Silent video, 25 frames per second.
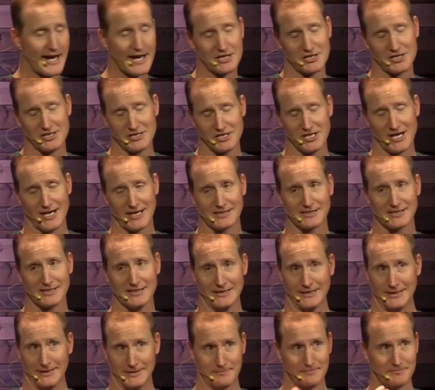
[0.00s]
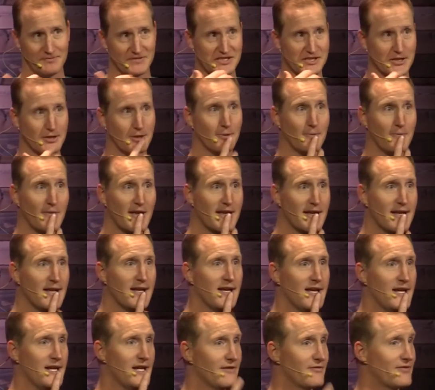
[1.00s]
and checks in it. So
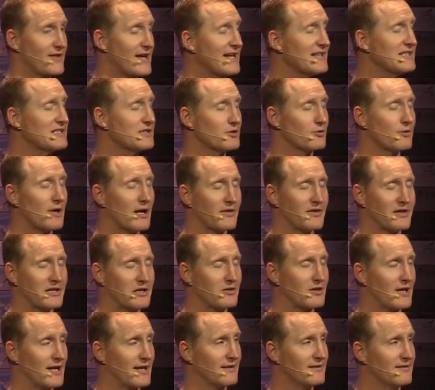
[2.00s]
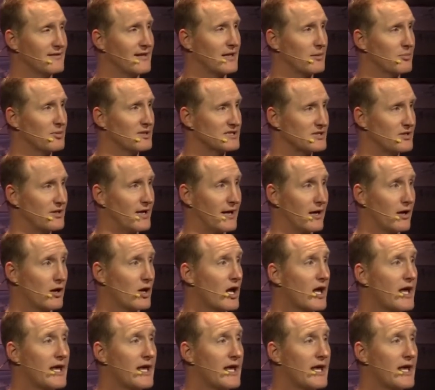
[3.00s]
if that's the route that you'd like to take, please do that.